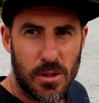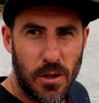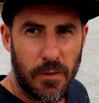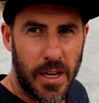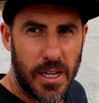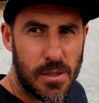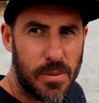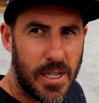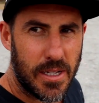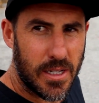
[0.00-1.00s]
the surveyor has
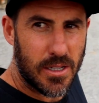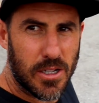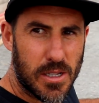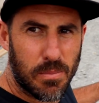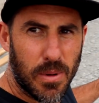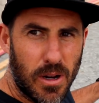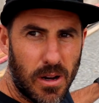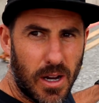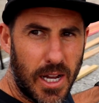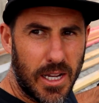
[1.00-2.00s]
been in just
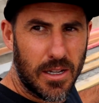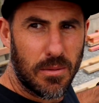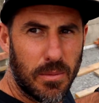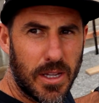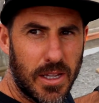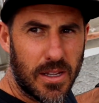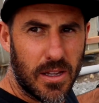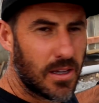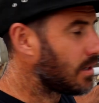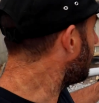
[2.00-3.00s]
behind me
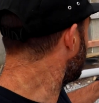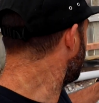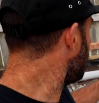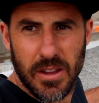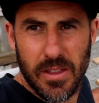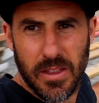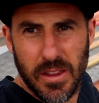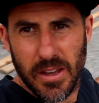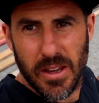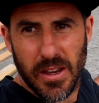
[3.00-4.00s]
here, in
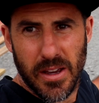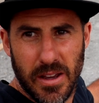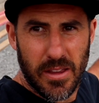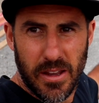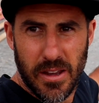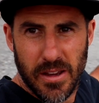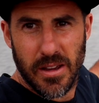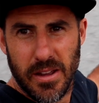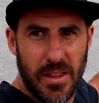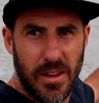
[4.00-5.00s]
there,
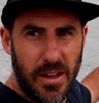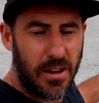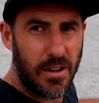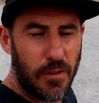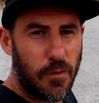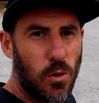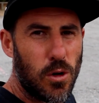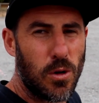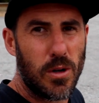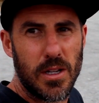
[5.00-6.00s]
and there, in the four
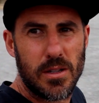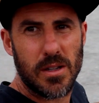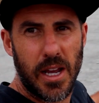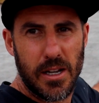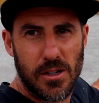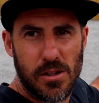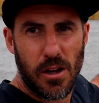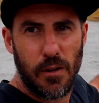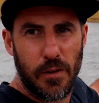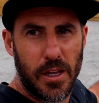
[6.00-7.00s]
corners, and just
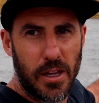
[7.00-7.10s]
over